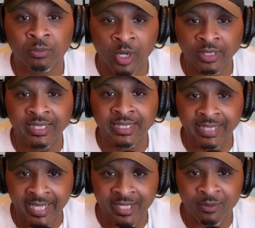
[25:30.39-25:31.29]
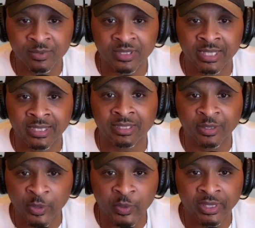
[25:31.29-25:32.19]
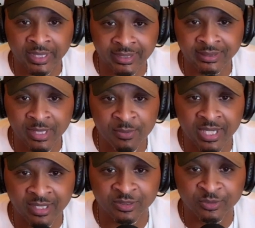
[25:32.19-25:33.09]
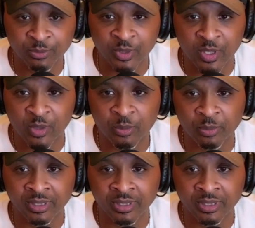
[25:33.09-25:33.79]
marquee names in the current landscape of college football